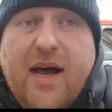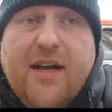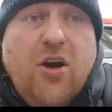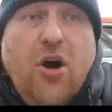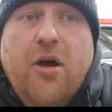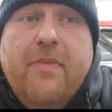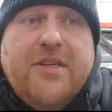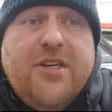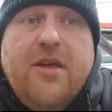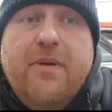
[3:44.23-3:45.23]
I can't
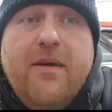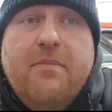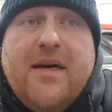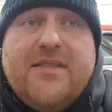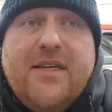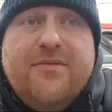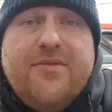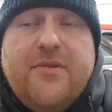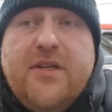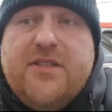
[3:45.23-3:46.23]
imagine it being
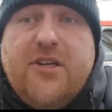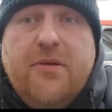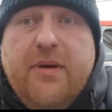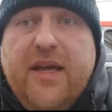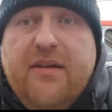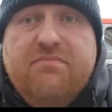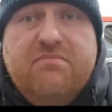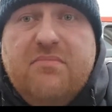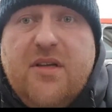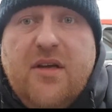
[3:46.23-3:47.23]
massive. It's going to be,
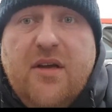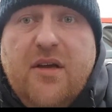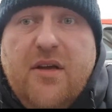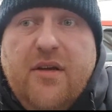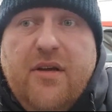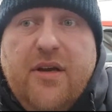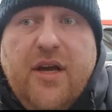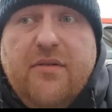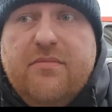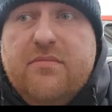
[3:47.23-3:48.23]
you
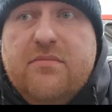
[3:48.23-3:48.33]
know,